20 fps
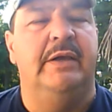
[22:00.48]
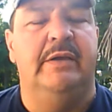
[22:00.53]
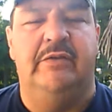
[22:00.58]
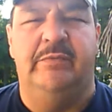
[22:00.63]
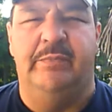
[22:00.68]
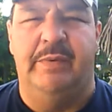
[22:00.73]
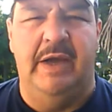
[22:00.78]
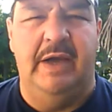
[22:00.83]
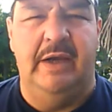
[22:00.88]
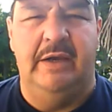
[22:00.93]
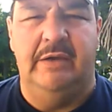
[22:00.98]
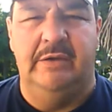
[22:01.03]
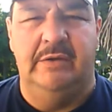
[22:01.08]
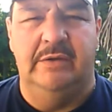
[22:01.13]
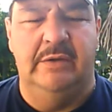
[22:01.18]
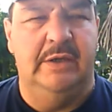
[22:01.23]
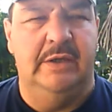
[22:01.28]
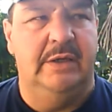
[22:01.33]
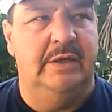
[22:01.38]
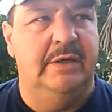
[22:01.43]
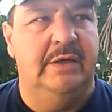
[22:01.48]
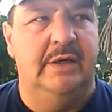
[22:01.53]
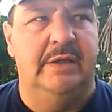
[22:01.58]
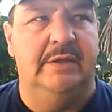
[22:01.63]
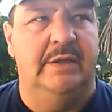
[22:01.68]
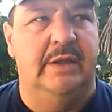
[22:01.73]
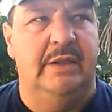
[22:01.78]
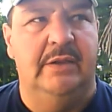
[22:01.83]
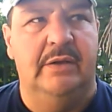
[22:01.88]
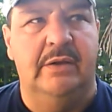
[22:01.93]
us back, like
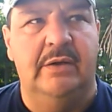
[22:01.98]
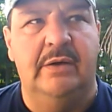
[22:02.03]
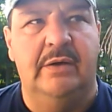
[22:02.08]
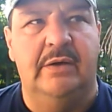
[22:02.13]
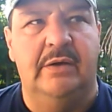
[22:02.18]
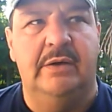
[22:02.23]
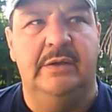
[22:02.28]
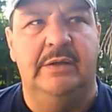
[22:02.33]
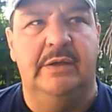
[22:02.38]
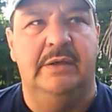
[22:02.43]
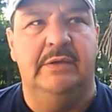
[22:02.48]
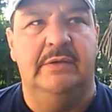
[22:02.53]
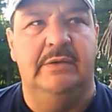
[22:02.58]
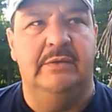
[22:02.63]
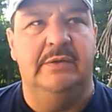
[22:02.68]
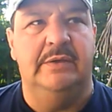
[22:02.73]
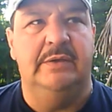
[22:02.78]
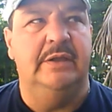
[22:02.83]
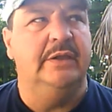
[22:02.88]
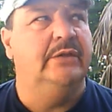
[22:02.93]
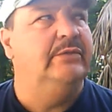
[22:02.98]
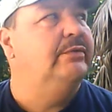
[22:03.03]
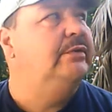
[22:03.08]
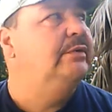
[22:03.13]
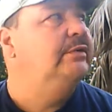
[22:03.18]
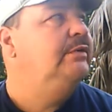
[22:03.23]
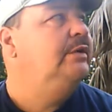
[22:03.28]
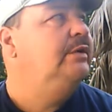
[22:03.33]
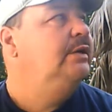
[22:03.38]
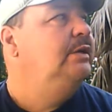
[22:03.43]
cutting our lawn and doing things for
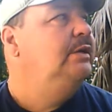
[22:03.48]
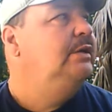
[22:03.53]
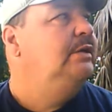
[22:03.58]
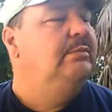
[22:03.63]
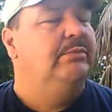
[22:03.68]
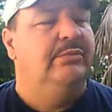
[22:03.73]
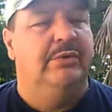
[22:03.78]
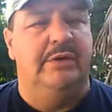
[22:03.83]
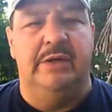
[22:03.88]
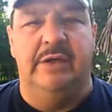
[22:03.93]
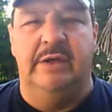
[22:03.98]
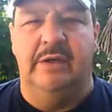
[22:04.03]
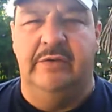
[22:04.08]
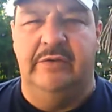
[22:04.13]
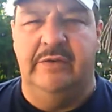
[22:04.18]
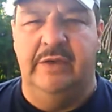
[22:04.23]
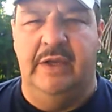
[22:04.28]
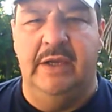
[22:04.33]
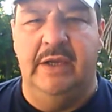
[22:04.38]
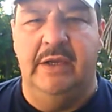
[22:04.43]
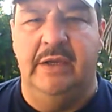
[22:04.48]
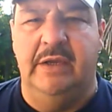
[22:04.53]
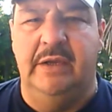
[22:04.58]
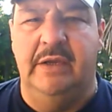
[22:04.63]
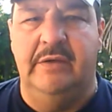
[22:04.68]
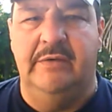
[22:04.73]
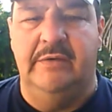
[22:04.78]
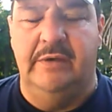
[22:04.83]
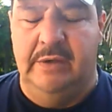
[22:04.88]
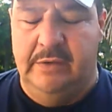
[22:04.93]
us, bringing us
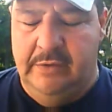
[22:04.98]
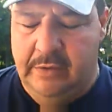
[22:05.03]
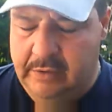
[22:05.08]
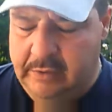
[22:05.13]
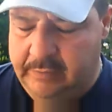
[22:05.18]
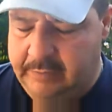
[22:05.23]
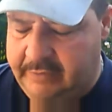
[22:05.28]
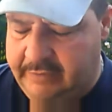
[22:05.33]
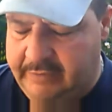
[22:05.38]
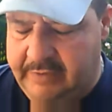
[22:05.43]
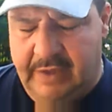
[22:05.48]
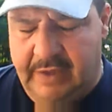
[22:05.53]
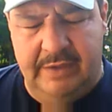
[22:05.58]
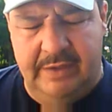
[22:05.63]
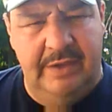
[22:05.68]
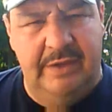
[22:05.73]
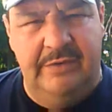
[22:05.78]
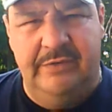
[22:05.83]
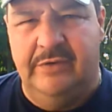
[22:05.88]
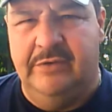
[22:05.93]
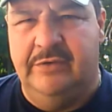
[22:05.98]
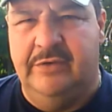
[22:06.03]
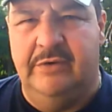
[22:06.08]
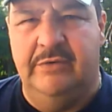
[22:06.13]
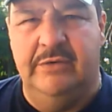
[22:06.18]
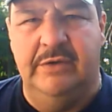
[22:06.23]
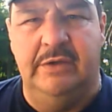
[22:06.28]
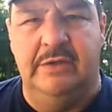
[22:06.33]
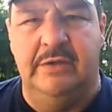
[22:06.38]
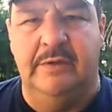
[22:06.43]
eggs, and I told them it's not
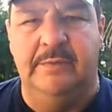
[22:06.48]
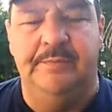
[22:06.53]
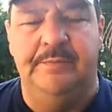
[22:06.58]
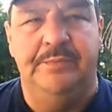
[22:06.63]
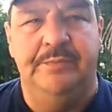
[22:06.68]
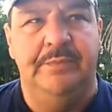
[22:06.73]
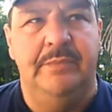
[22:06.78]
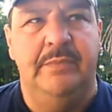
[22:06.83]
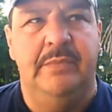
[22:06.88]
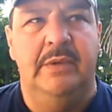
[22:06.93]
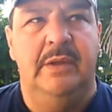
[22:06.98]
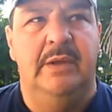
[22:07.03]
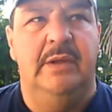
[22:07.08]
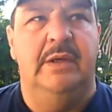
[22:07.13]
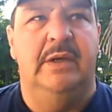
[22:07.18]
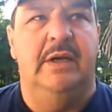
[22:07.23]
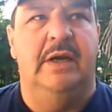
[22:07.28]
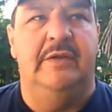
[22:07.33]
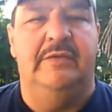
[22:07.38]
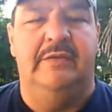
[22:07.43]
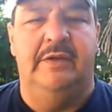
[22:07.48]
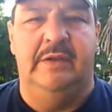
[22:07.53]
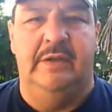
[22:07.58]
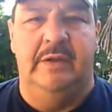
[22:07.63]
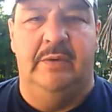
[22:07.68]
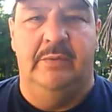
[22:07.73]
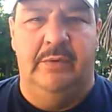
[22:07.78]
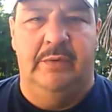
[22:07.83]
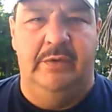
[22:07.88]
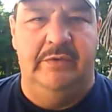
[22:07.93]
necessary, I said,
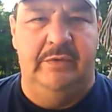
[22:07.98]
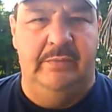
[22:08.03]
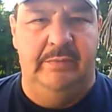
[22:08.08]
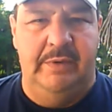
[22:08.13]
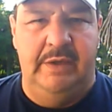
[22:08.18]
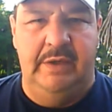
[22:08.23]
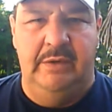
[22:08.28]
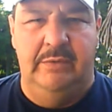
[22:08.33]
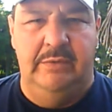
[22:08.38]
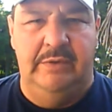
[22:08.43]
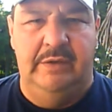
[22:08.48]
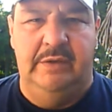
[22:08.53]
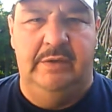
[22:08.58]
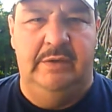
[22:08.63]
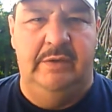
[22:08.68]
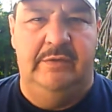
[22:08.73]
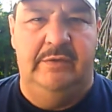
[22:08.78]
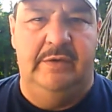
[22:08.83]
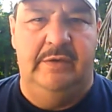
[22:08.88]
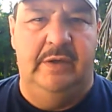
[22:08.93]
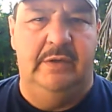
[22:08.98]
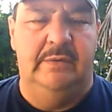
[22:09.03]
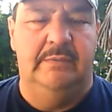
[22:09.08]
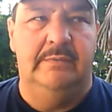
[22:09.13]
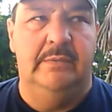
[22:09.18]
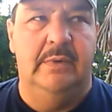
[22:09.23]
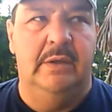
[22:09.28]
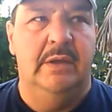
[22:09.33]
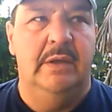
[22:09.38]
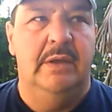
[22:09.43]
it wasn't me who did this. I
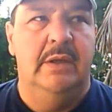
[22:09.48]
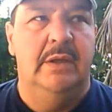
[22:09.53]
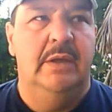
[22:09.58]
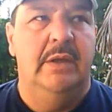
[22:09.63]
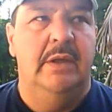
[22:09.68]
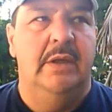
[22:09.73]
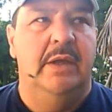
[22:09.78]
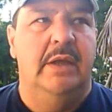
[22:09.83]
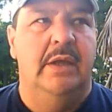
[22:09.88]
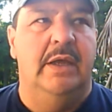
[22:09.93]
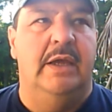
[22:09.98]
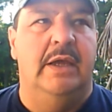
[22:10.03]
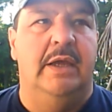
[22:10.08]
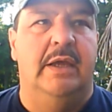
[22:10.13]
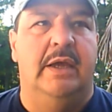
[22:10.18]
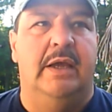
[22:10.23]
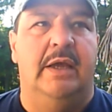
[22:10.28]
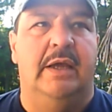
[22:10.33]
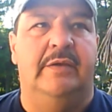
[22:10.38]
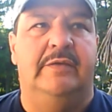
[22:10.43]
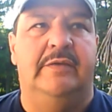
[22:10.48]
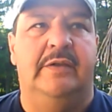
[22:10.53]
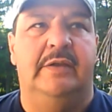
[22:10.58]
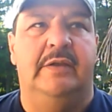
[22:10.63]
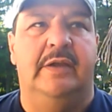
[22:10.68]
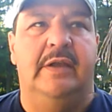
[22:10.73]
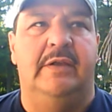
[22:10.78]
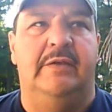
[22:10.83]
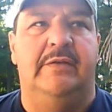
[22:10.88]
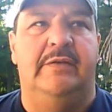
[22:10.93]
said,
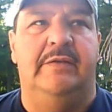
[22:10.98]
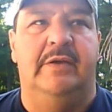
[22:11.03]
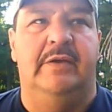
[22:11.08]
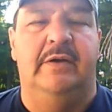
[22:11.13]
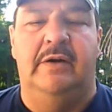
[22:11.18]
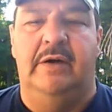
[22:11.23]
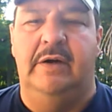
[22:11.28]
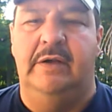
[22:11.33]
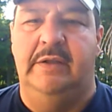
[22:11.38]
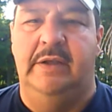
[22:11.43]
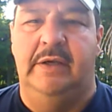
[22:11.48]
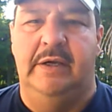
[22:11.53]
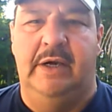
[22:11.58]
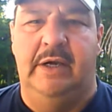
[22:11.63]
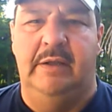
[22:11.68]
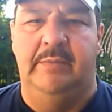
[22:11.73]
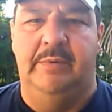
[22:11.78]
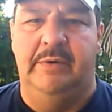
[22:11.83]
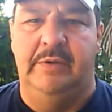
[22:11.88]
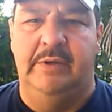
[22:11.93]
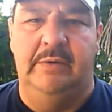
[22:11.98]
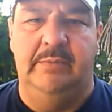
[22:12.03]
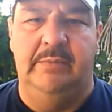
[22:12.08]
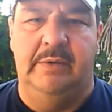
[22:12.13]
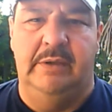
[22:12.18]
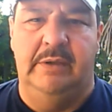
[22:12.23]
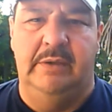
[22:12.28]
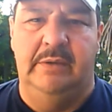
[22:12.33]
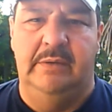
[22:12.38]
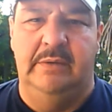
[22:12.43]
it's the heart that God put in
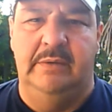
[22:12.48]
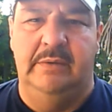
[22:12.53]
me.